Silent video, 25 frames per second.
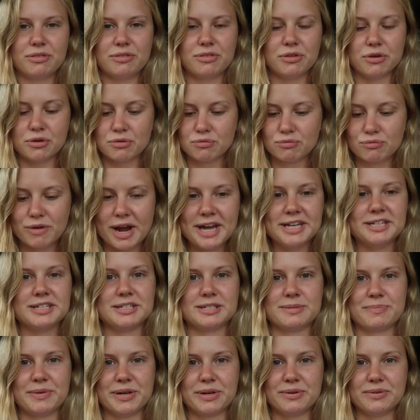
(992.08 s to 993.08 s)
the
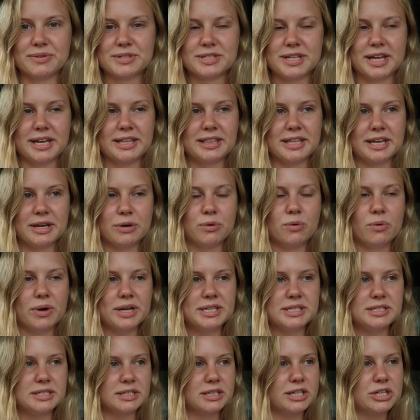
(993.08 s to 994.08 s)
greatest meals. Like, they're
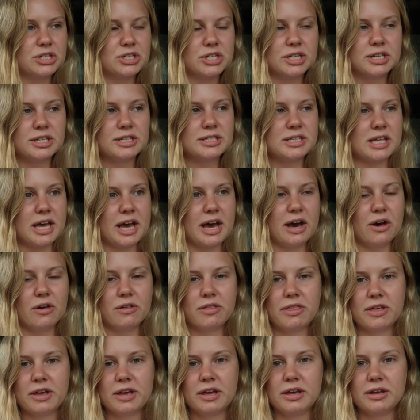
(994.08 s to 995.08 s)
always delicious, they're
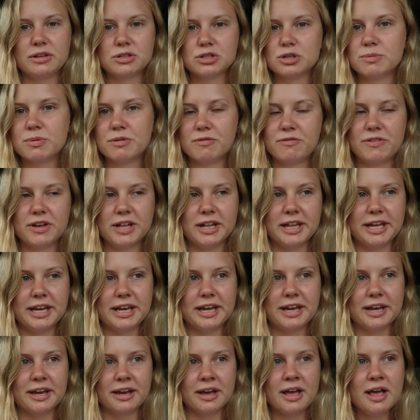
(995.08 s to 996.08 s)
healthy, super
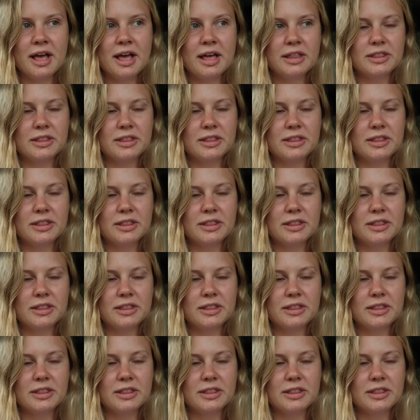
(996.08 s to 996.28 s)
filling.